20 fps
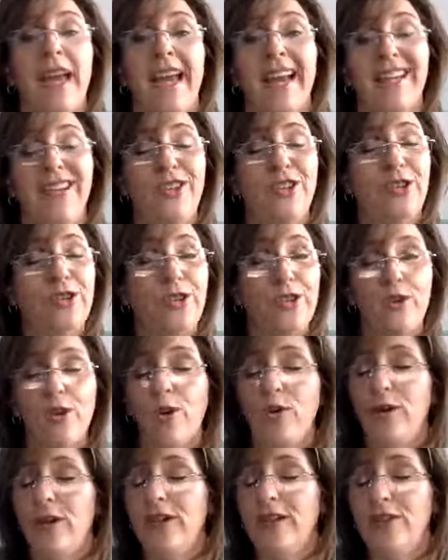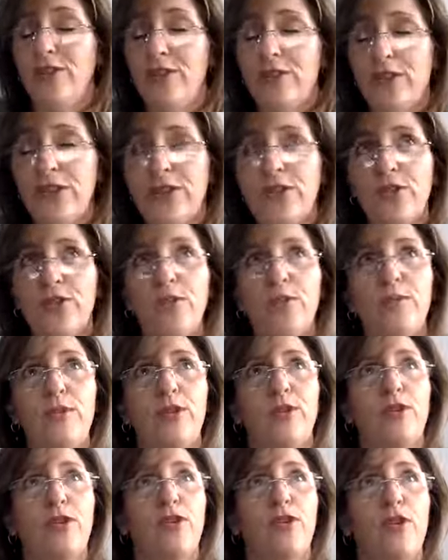And you can go on YouTube,
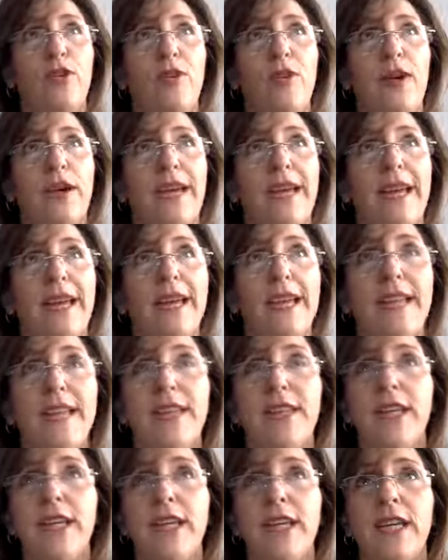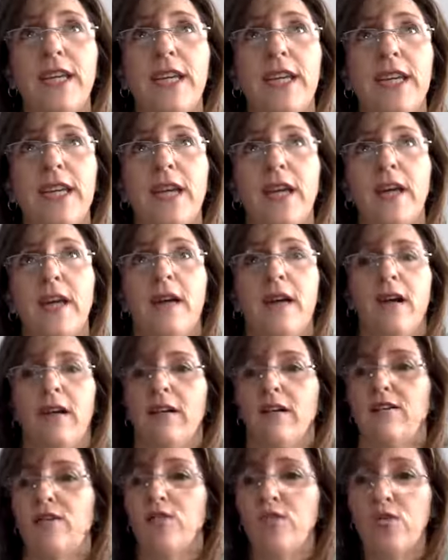you can go on anything,
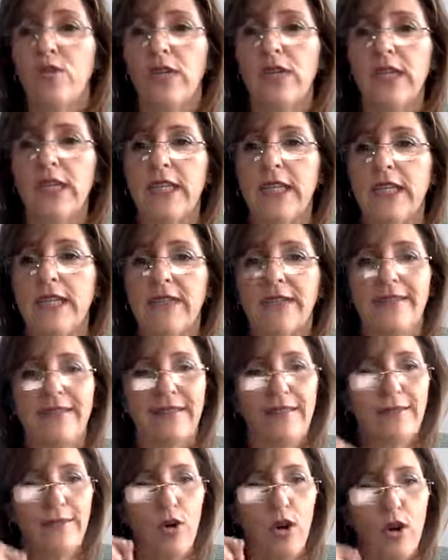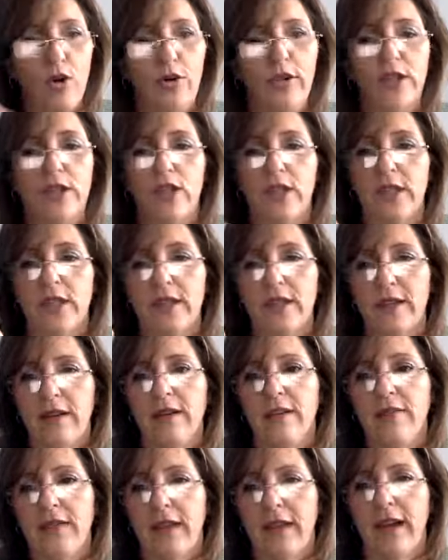uh, Google it, Origins
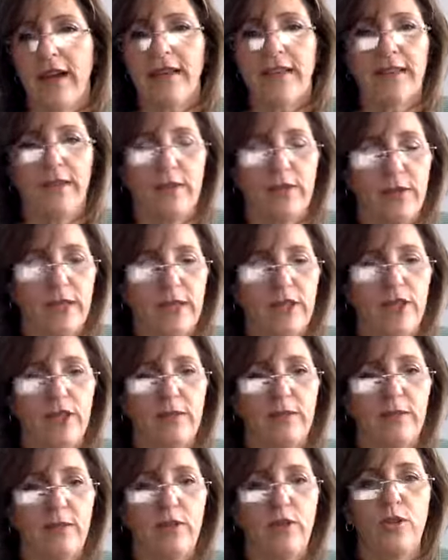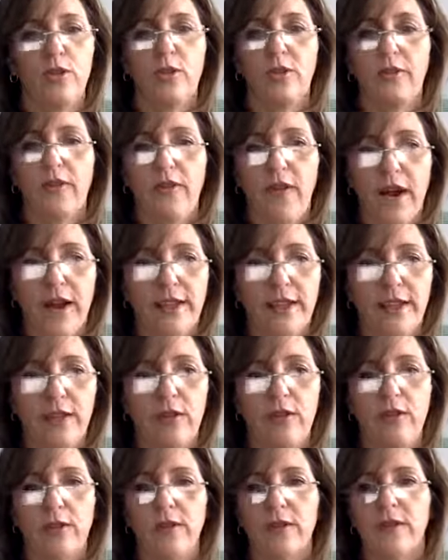of the Catholic Religion. You will find
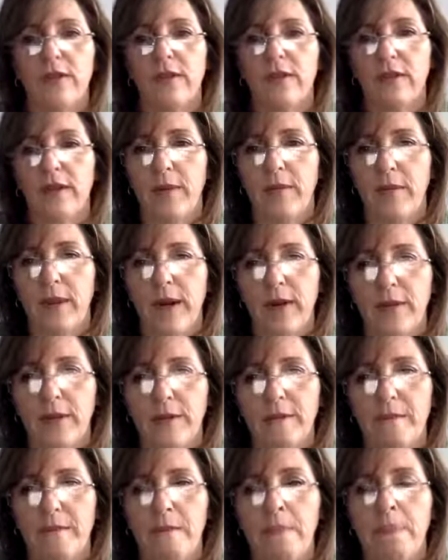out about it.